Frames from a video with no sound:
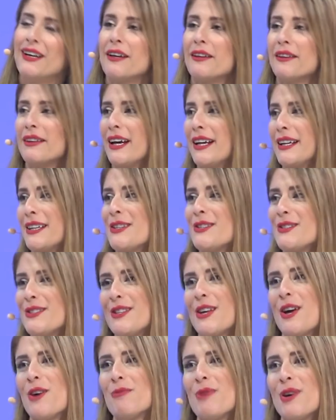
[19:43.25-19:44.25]
Thank you
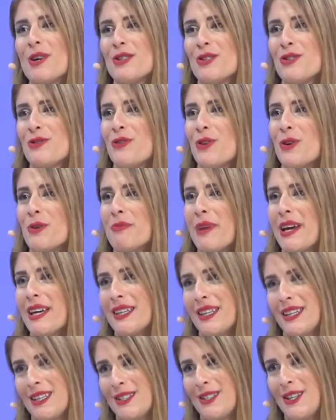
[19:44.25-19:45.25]
so much for
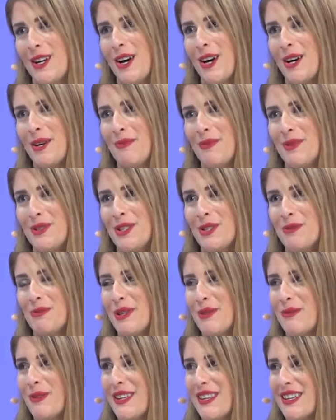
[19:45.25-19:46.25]
making time to
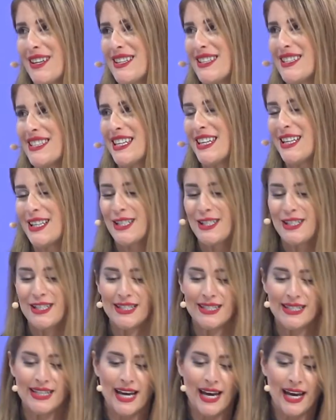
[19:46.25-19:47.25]
be with us here
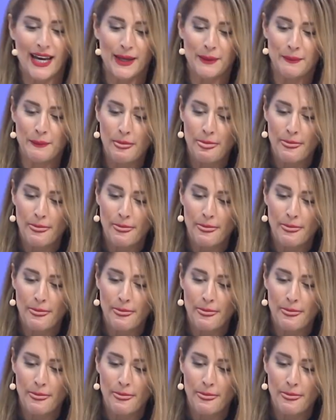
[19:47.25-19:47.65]
today.